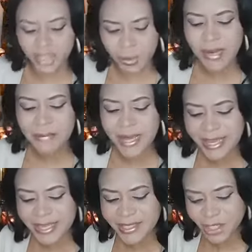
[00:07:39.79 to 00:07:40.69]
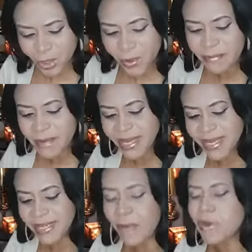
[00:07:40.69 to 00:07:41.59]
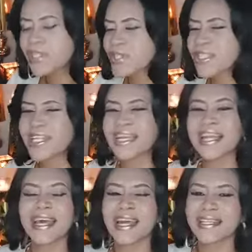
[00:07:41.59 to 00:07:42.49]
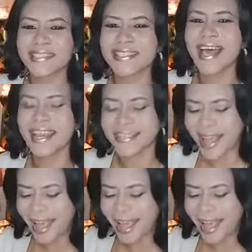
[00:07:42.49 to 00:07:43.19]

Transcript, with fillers: You will make it. You will make it. I want you to declare that tonight.